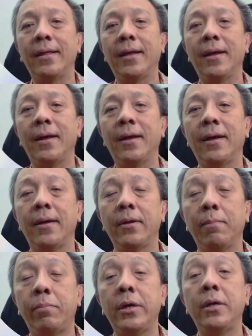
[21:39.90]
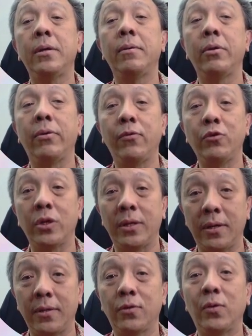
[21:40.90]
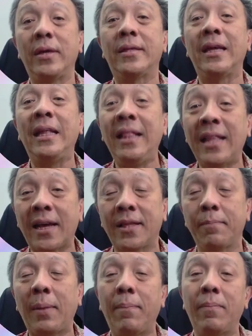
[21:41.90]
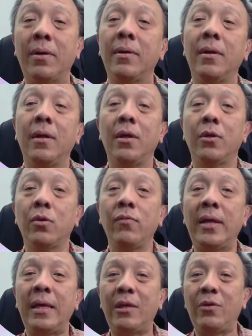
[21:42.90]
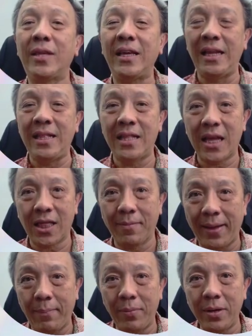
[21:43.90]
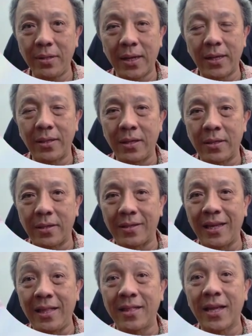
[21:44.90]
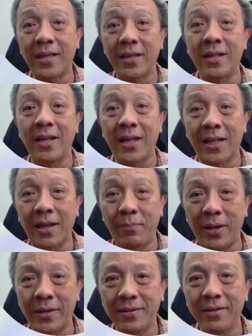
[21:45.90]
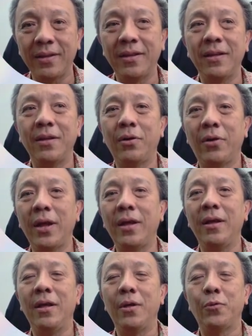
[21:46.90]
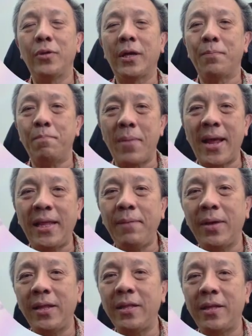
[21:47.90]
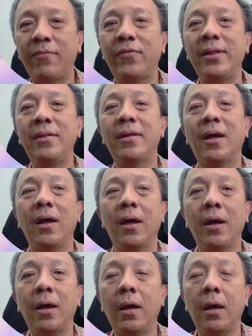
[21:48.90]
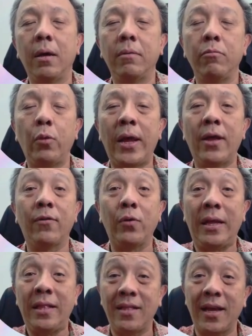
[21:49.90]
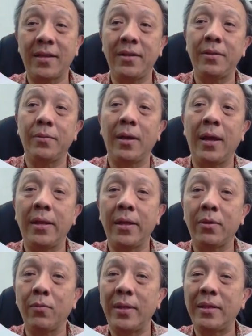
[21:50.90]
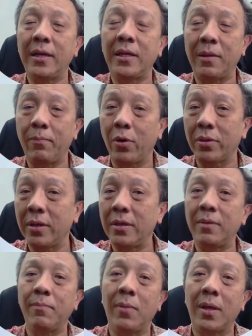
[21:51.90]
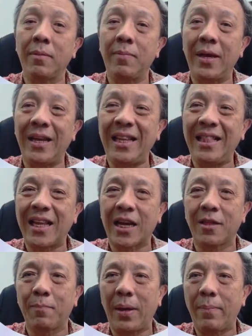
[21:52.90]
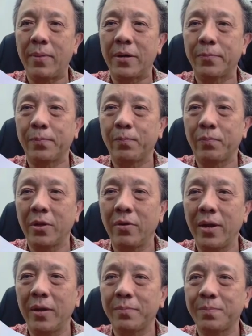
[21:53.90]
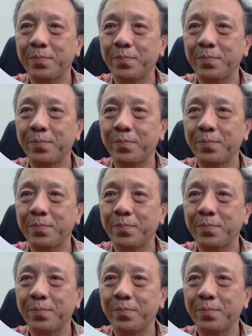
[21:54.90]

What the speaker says: the per journal. So it's index paper. So when you say index paper, that this is indexed in a database, right? So there's many different way of to index it, and one thing is important: it must be an index paper, right?